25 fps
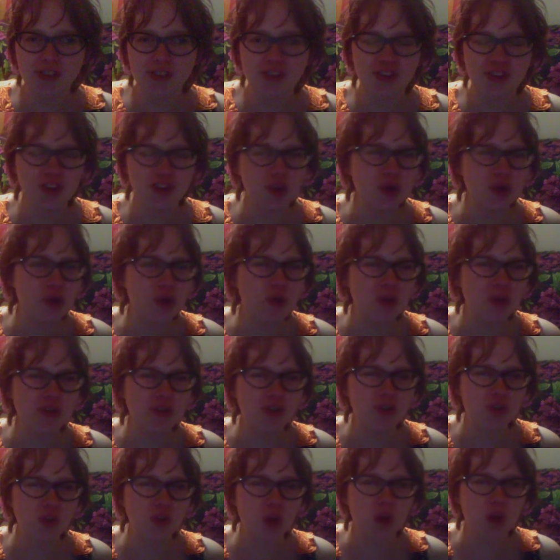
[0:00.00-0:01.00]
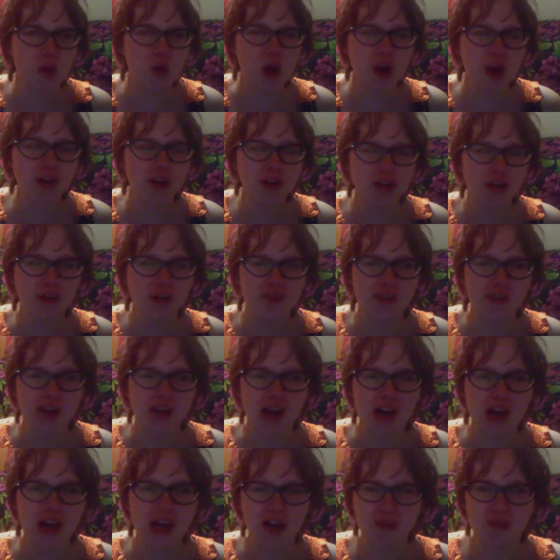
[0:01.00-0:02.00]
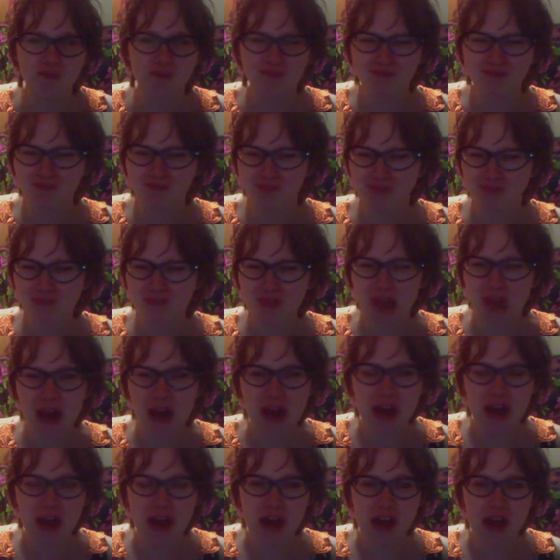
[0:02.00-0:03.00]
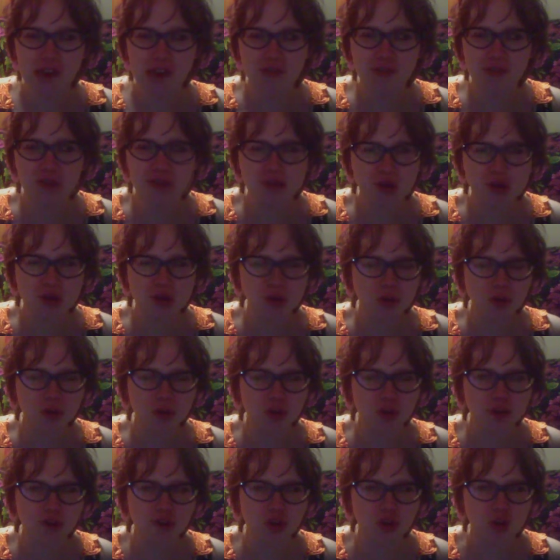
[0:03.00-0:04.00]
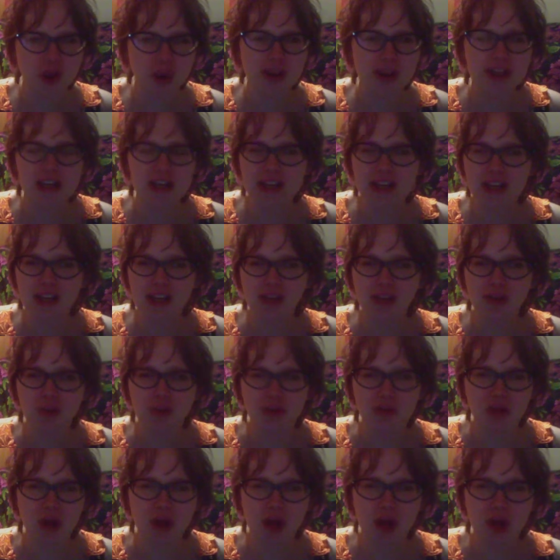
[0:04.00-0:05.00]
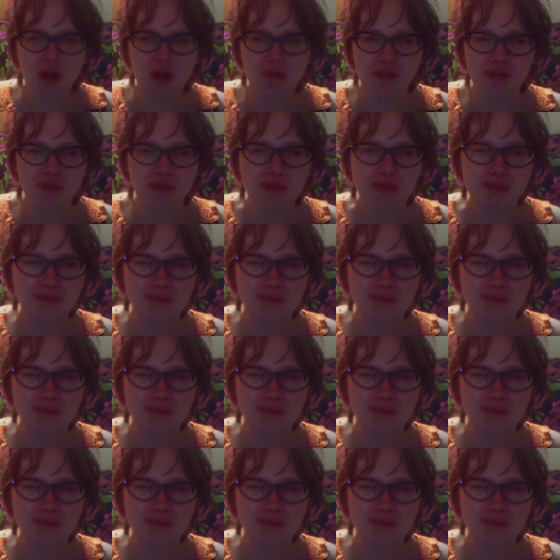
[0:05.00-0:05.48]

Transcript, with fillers: to do a lot of uh, physical training and stuff